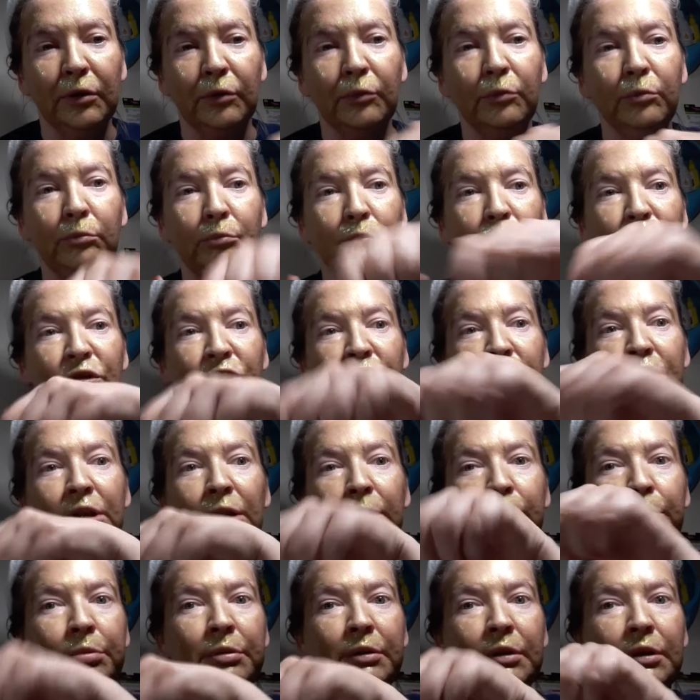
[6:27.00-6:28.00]
mush it
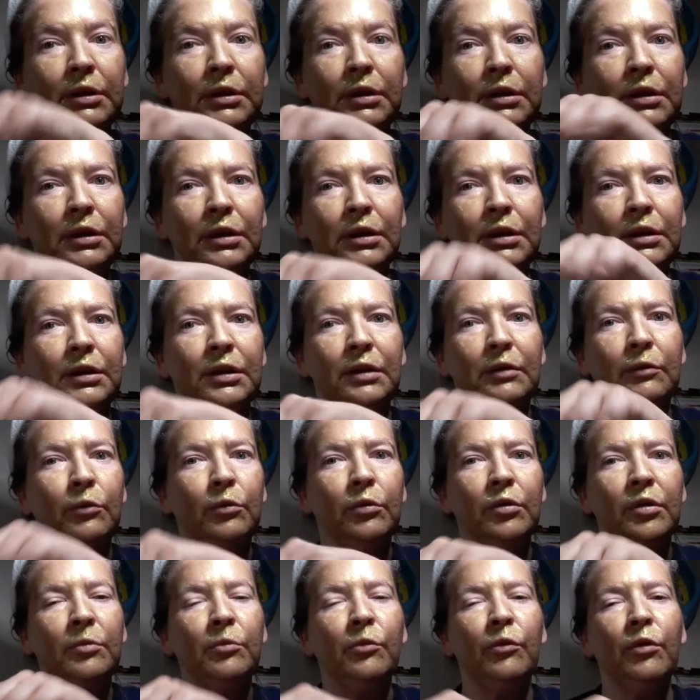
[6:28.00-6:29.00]
up in the
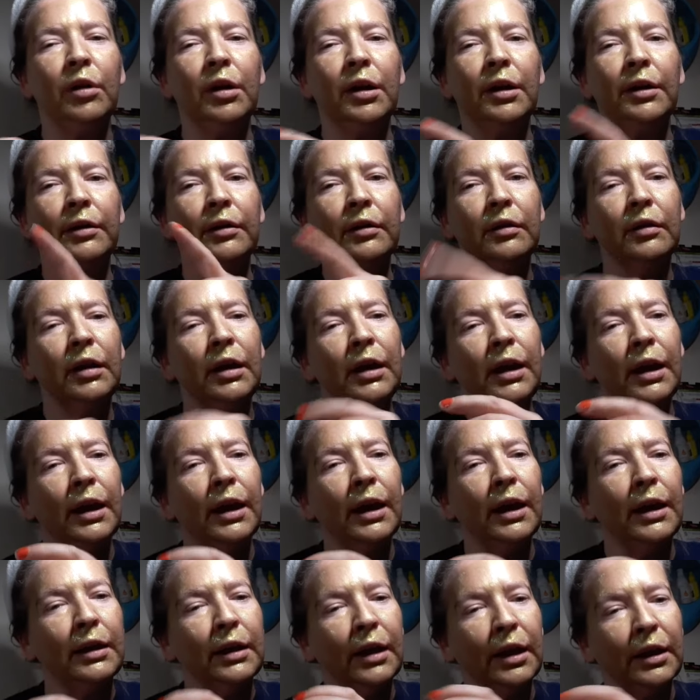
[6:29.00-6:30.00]
warm water,
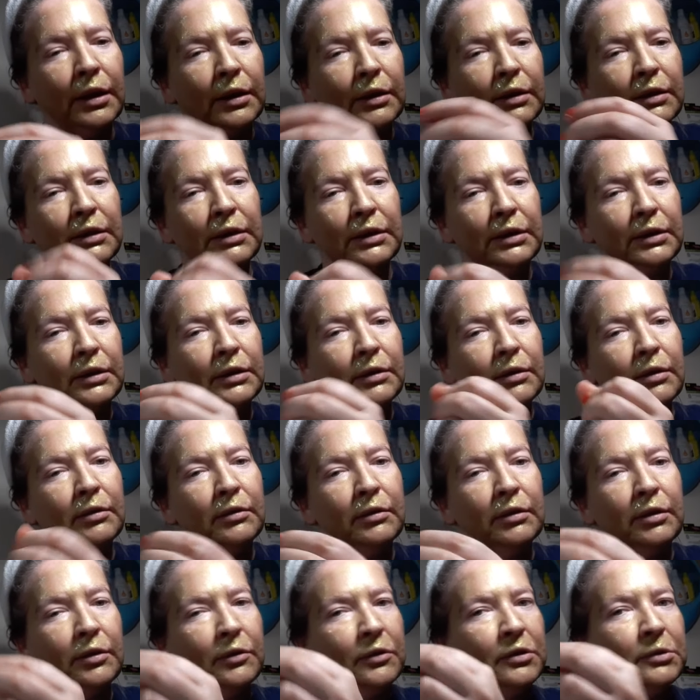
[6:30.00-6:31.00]
and I just
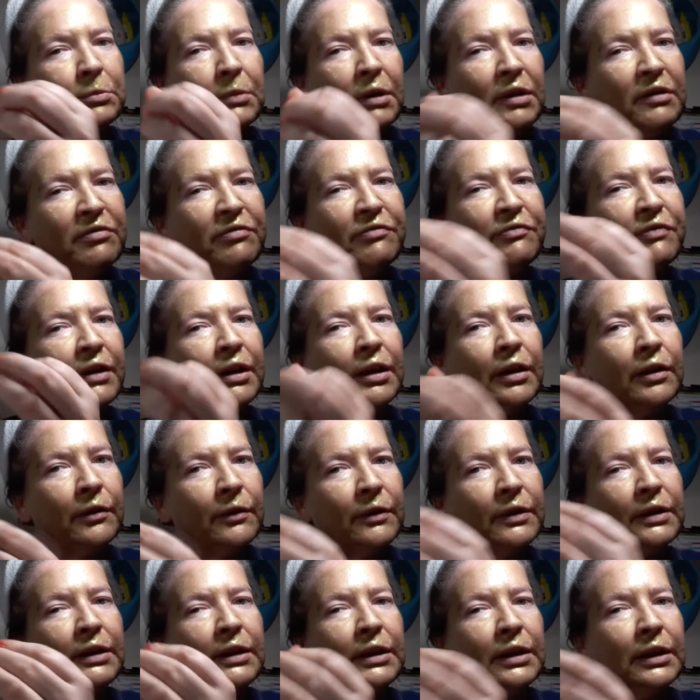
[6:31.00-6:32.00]
use my
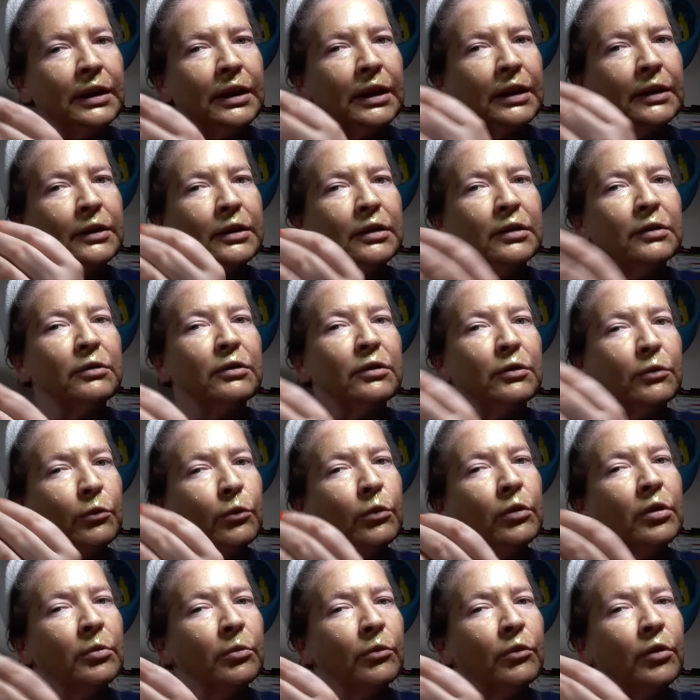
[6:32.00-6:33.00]
fingers to get the
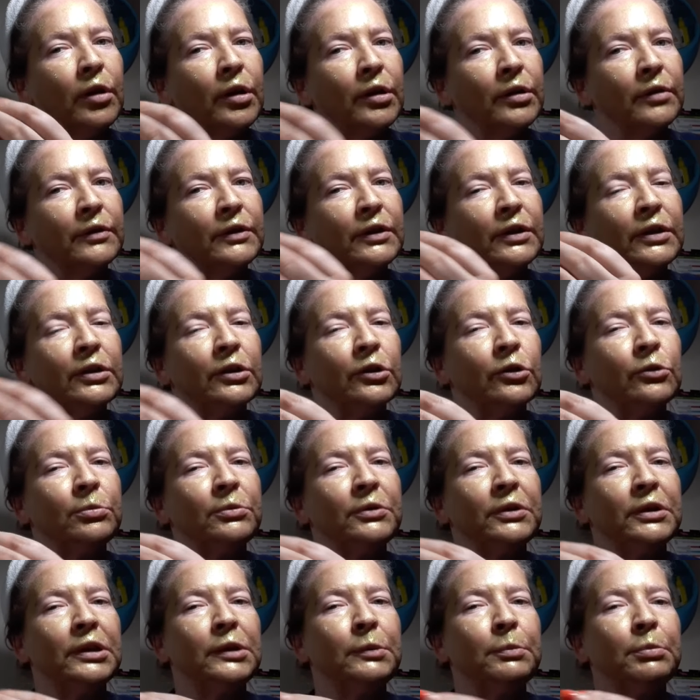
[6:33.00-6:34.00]
warm water and soap
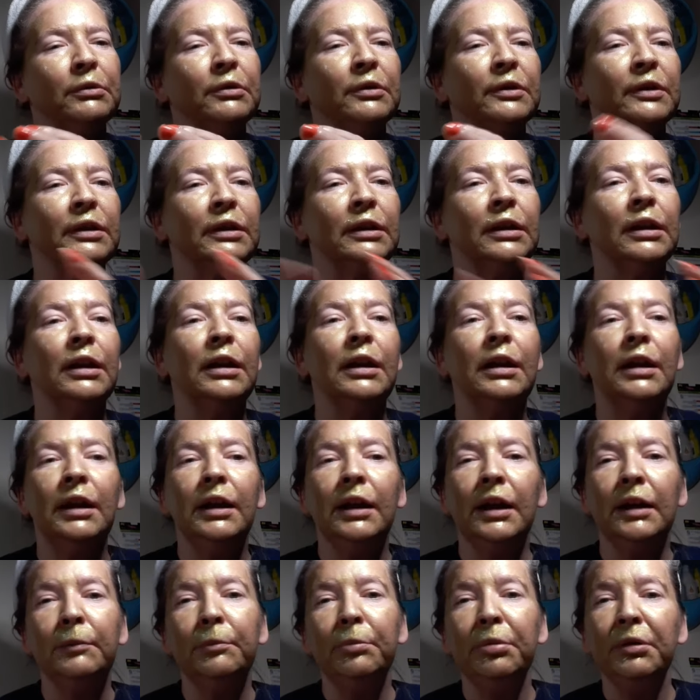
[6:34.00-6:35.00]
dispersed.
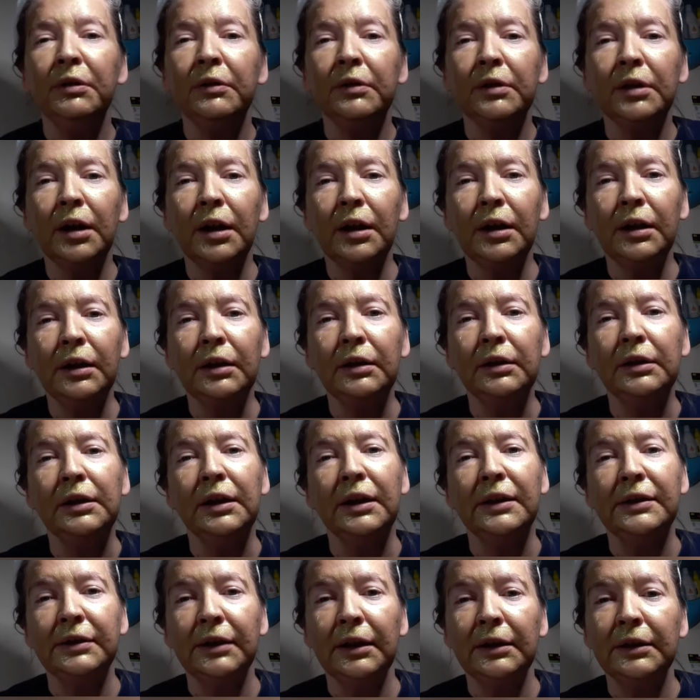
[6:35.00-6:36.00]
And periodically,
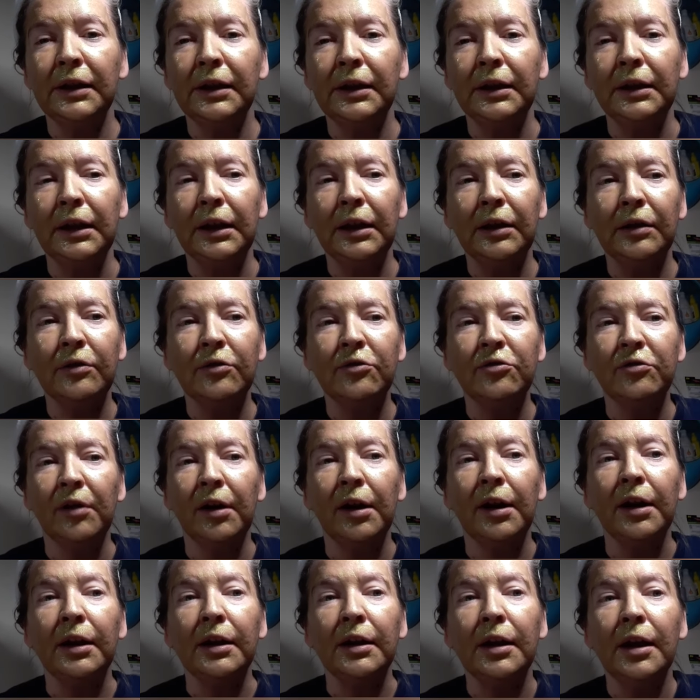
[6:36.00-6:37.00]
as I let it air
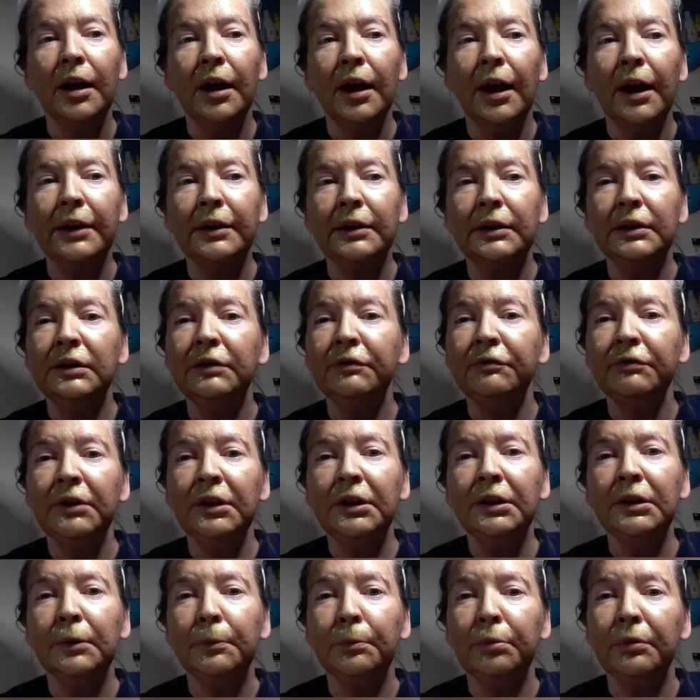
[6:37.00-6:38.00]
dry, I just
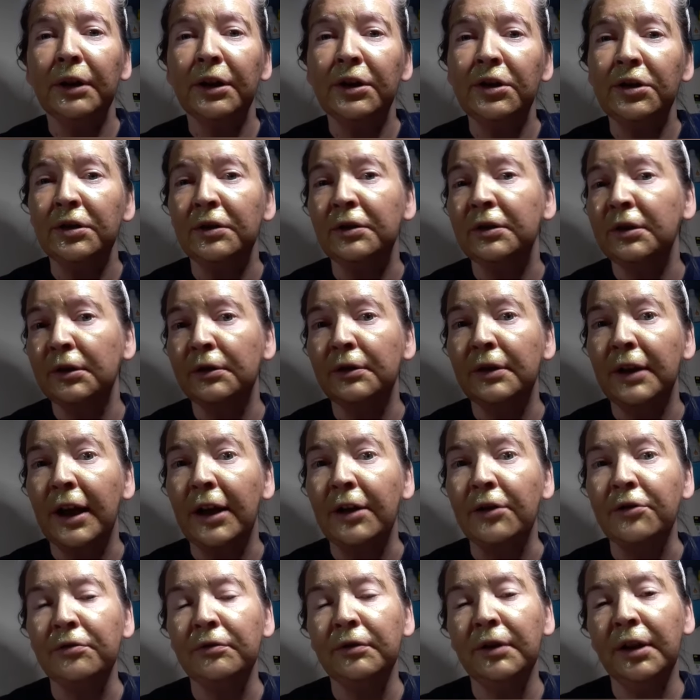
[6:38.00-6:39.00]
fling the brushes. They're
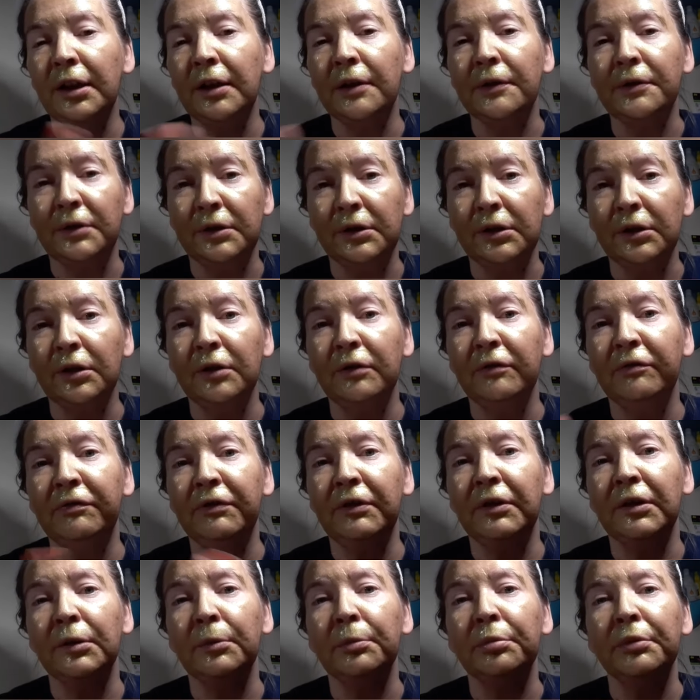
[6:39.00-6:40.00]
natural hairs. It's a good
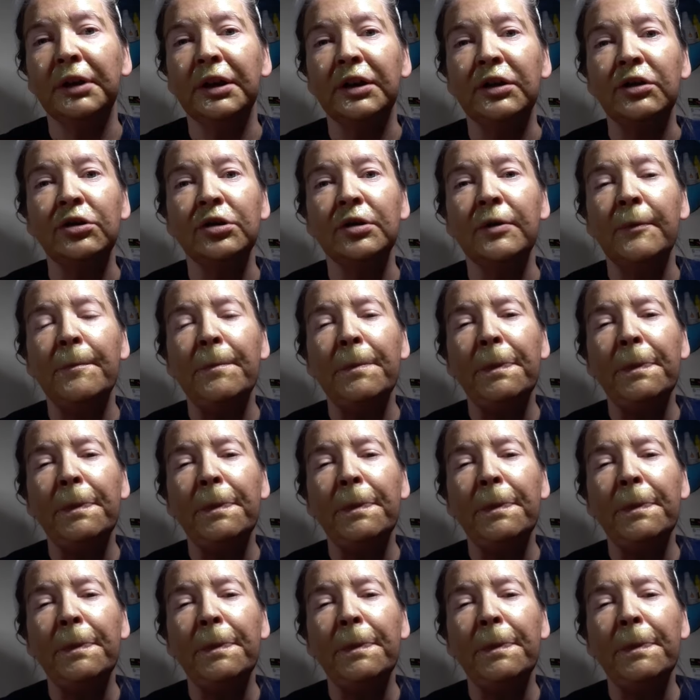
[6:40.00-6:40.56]
fair brush.